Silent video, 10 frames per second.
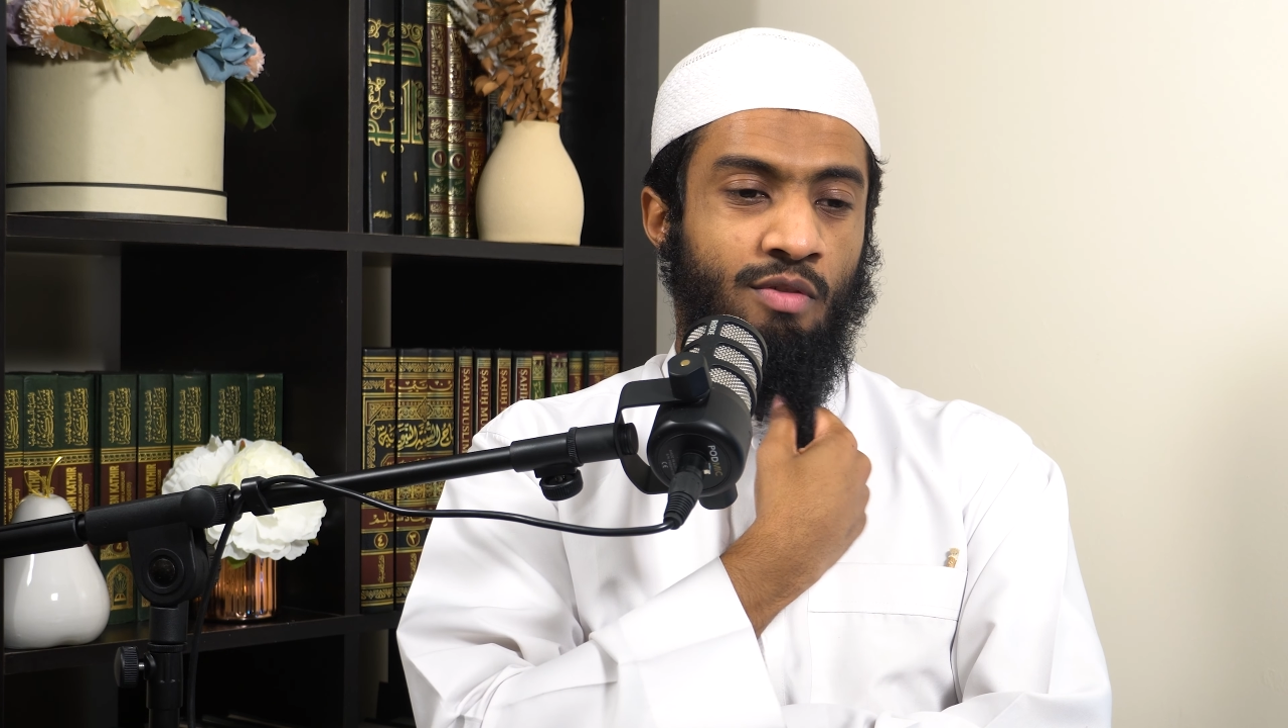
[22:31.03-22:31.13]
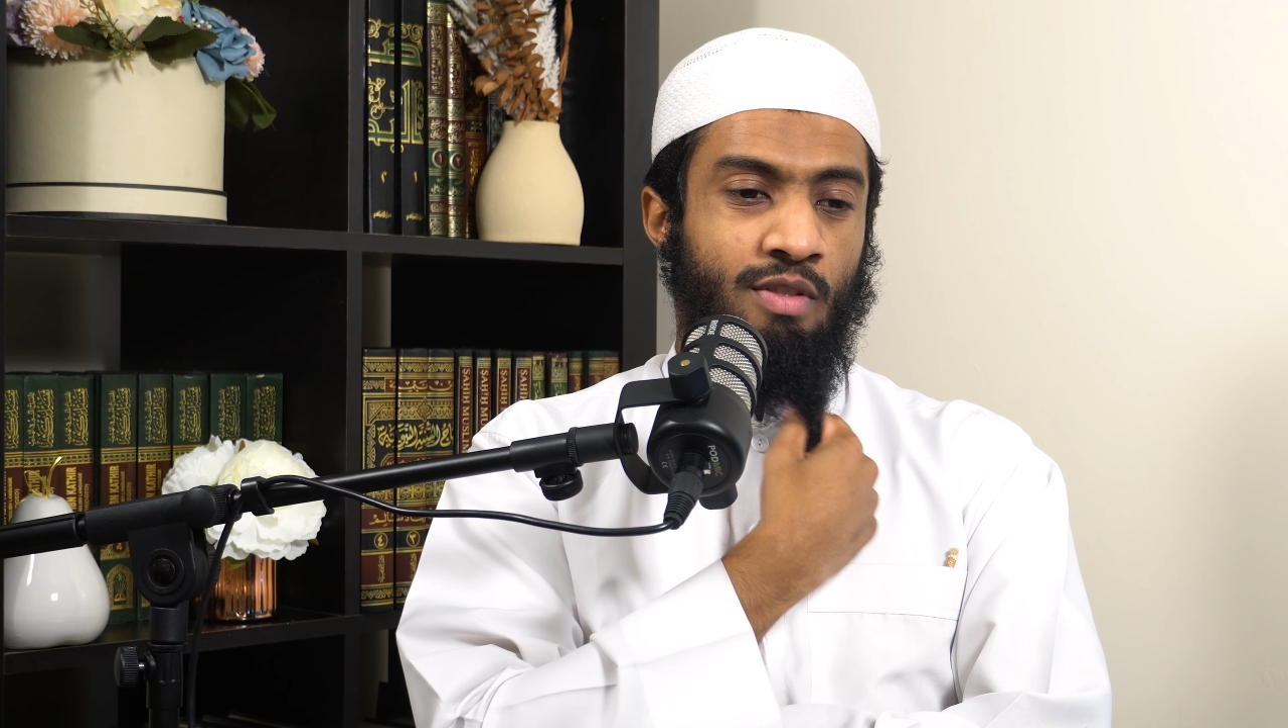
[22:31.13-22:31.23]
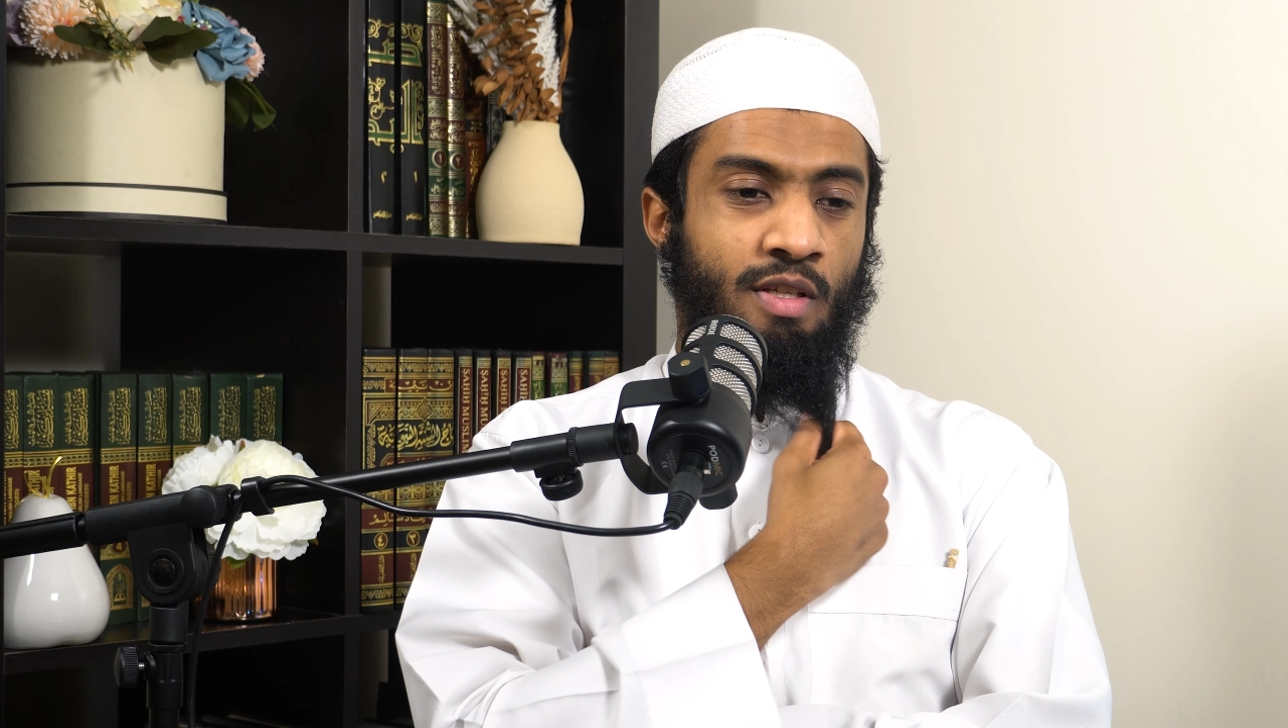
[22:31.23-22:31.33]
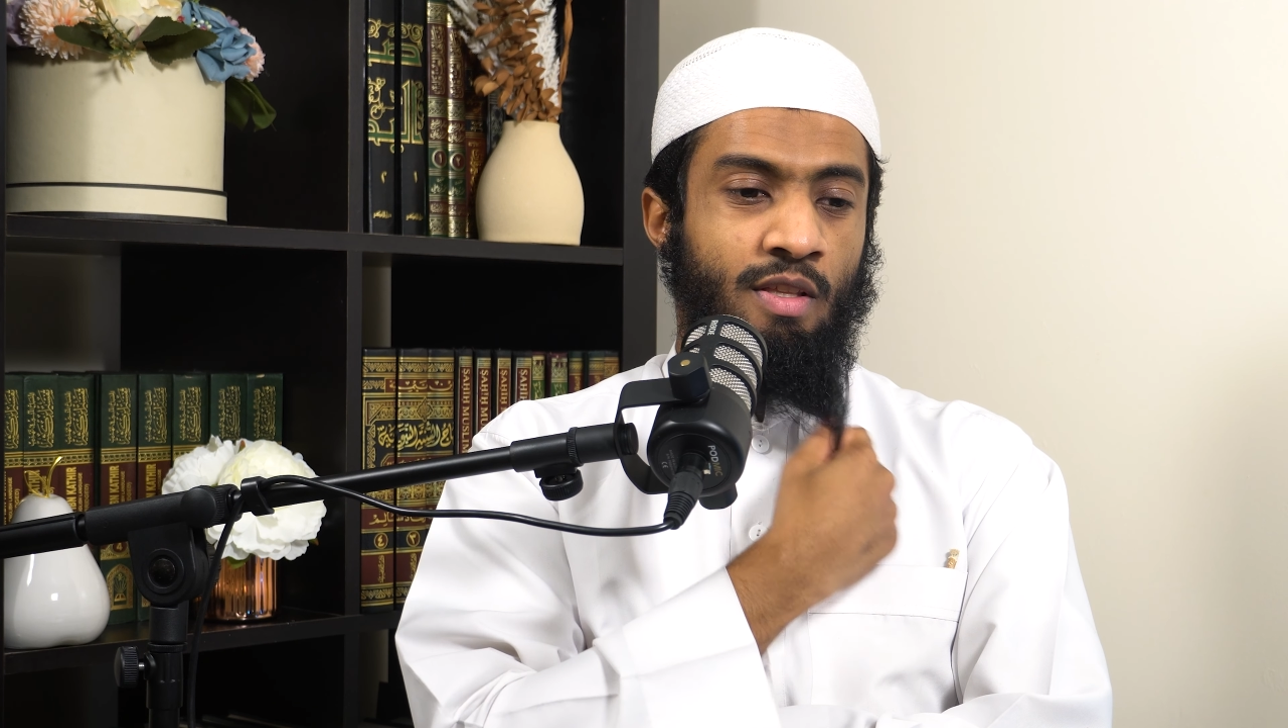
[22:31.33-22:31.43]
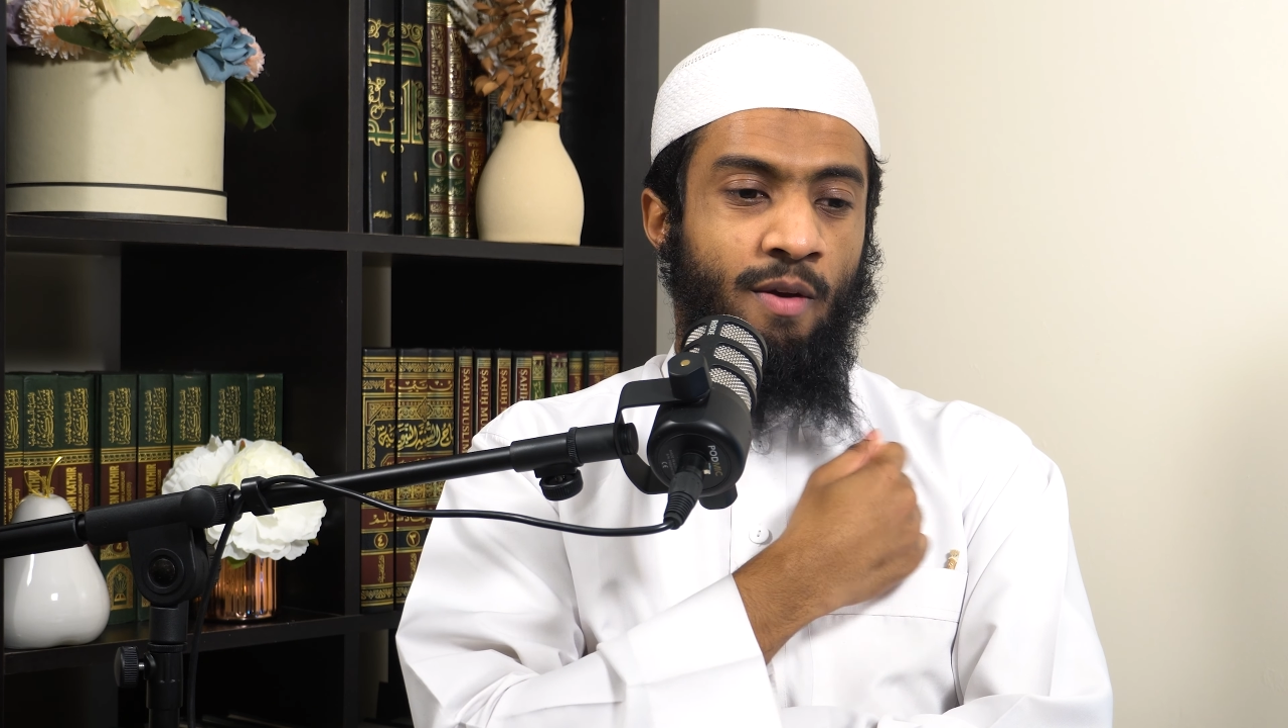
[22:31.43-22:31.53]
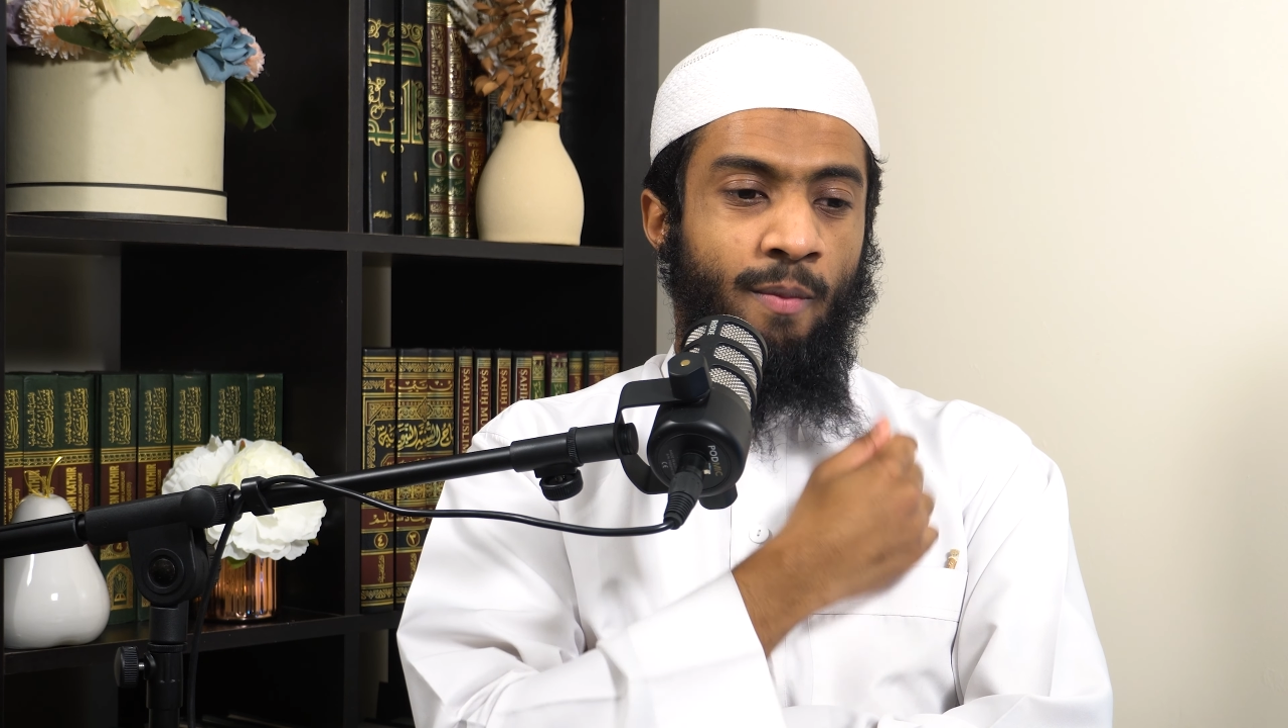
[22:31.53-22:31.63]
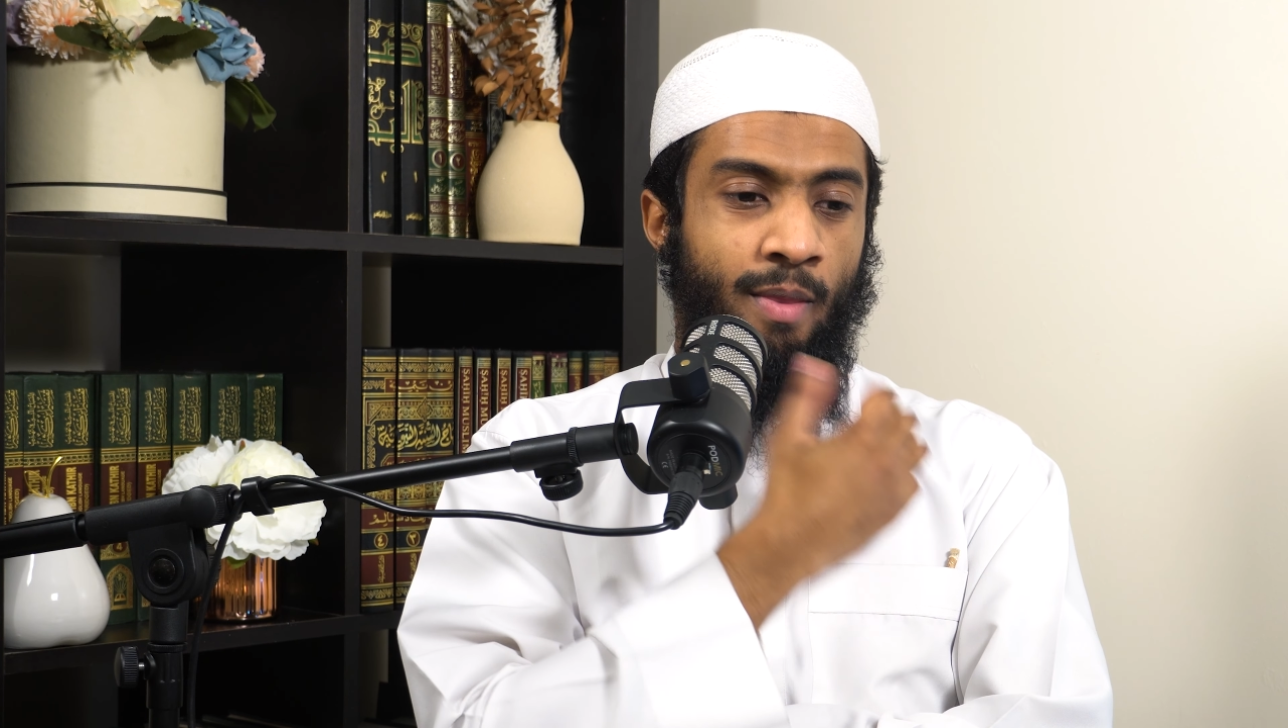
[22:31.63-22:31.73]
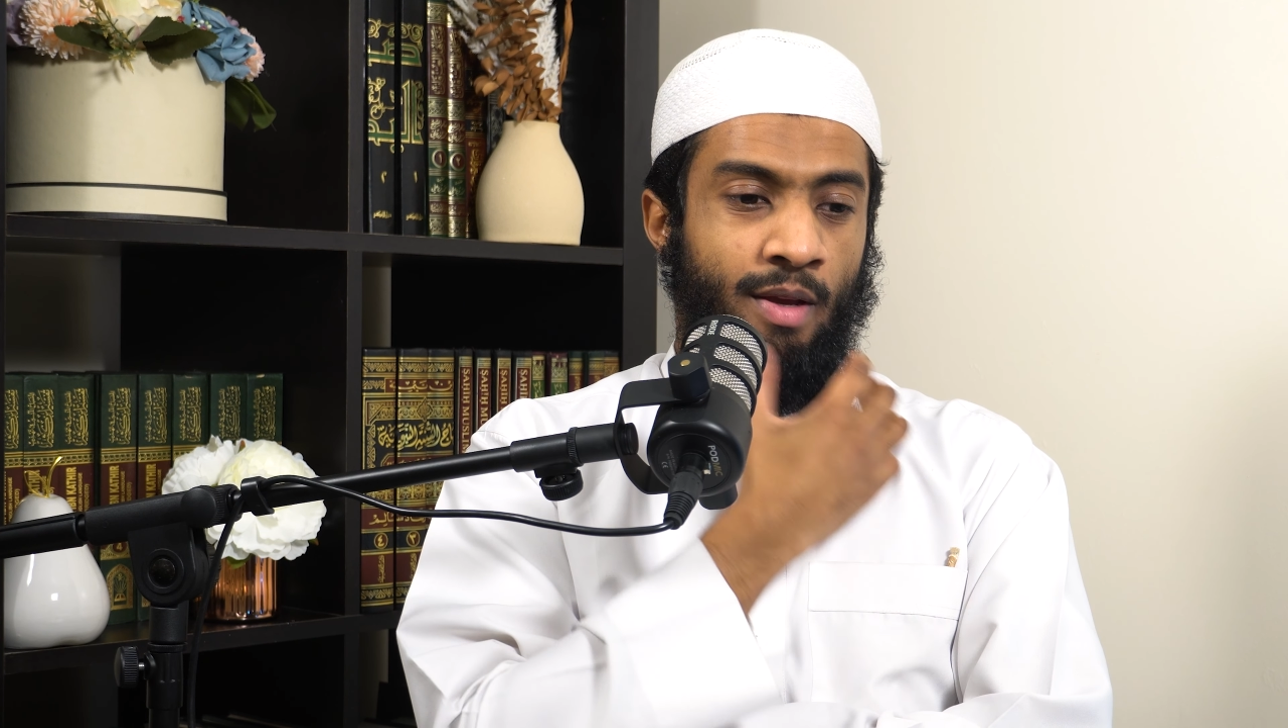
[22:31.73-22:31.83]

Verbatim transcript: even say that